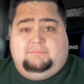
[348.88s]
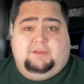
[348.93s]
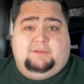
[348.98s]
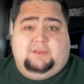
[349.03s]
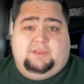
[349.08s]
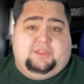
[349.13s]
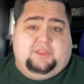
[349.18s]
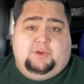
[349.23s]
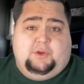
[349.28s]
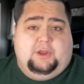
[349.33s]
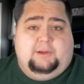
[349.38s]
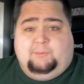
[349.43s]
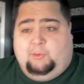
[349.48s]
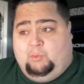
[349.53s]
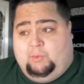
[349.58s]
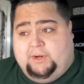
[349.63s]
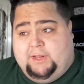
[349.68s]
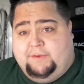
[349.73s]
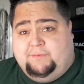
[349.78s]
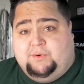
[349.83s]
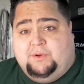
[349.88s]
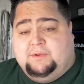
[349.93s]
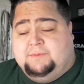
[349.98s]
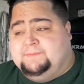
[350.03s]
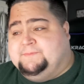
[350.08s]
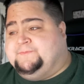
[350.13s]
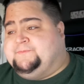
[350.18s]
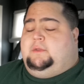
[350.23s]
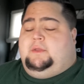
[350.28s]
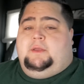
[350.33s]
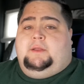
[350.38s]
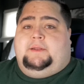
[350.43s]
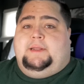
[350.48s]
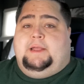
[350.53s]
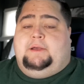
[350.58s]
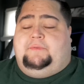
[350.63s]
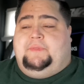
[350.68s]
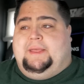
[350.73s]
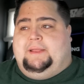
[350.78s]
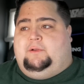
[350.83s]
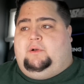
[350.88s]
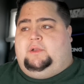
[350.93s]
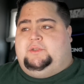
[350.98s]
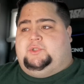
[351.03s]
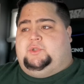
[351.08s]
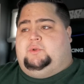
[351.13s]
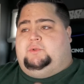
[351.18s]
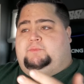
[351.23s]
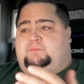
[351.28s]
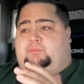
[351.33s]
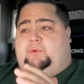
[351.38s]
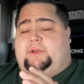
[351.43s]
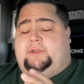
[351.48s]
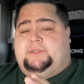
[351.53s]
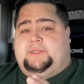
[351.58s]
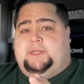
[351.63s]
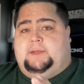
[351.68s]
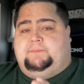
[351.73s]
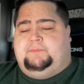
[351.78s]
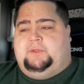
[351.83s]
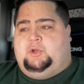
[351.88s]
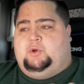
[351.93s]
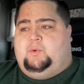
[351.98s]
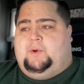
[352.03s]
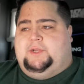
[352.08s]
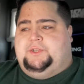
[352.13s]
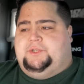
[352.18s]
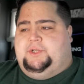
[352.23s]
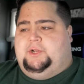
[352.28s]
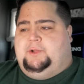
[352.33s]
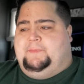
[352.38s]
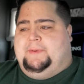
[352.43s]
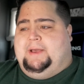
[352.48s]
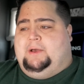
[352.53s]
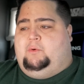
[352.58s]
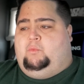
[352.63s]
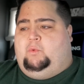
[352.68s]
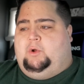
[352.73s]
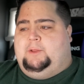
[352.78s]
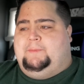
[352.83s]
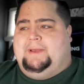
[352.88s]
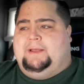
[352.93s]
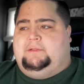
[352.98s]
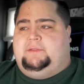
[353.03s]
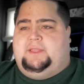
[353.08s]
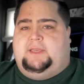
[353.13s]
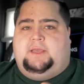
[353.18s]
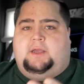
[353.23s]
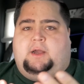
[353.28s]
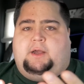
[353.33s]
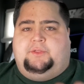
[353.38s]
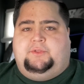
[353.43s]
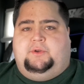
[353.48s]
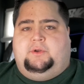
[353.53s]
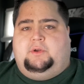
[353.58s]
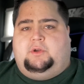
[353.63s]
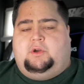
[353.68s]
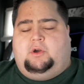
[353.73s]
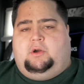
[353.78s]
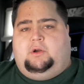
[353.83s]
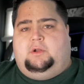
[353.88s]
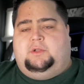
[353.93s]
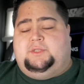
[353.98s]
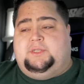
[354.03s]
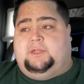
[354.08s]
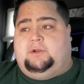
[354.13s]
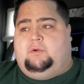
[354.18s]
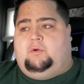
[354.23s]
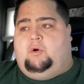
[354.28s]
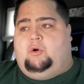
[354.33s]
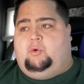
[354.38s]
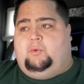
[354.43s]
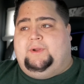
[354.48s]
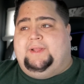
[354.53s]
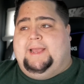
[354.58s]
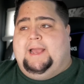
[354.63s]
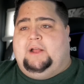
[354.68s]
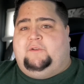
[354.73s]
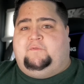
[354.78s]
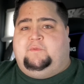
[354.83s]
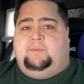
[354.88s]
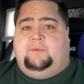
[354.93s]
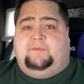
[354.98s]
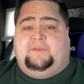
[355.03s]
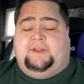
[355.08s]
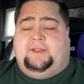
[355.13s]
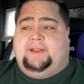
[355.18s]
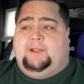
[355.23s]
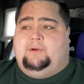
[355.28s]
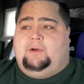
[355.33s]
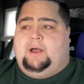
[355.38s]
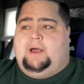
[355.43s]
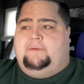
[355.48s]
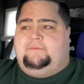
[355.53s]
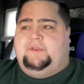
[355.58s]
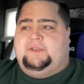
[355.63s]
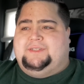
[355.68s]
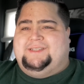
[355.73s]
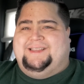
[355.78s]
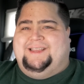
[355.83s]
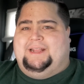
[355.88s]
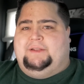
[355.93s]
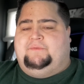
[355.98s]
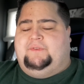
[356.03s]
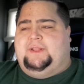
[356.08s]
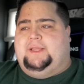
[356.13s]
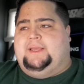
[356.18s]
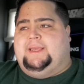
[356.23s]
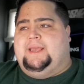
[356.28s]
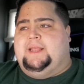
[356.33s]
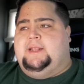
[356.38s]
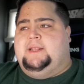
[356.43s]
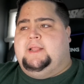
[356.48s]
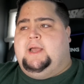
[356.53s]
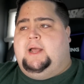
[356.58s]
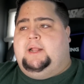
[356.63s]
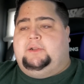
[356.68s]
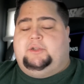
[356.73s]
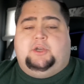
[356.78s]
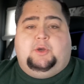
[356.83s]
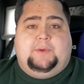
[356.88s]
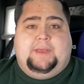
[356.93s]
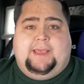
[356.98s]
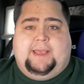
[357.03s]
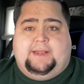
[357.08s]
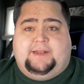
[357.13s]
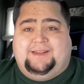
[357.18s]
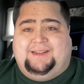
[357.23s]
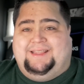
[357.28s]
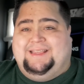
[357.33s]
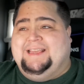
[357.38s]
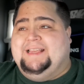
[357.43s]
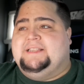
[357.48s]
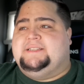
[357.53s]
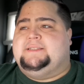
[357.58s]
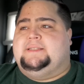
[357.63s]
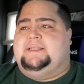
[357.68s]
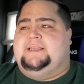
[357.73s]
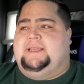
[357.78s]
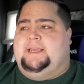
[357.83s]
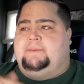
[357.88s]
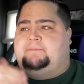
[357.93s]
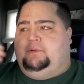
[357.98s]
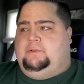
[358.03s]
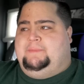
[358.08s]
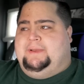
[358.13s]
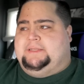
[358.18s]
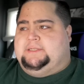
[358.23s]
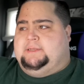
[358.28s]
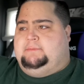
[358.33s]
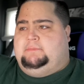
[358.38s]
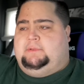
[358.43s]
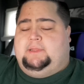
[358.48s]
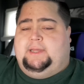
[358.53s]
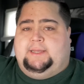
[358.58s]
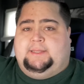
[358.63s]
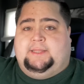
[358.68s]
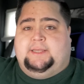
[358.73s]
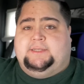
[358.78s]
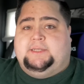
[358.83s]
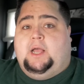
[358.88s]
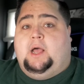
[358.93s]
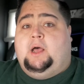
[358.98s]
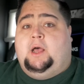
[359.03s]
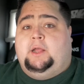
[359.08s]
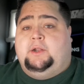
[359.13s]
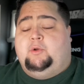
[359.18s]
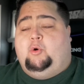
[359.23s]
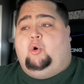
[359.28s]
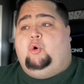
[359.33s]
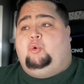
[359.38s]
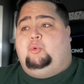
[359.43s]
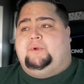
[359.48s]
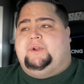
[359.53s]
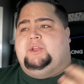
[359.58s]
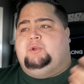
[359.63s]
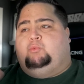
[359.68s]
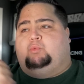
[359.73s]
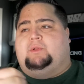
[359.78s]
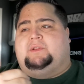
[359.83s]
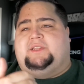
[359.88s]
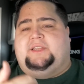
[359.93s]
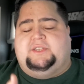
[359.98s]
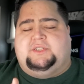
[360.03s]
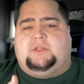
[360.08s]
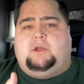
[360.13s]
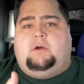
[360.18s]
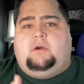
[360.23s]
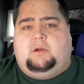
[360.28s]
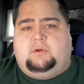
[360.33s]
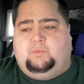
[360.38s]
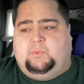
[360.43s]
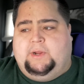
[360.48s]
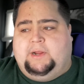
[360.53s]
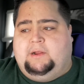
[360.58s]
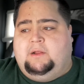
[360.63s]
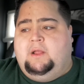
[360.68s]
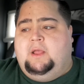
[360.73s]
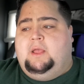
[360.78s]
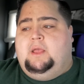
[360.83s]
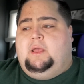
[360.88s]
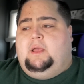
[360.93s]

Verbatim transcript: Ethereum or whatever. Now, that also brings up the question about what about the other cards that are already out from NVIDIA? Now, obviously, NVIDIA cannot go ahead and easily implement something like this on already released hardware.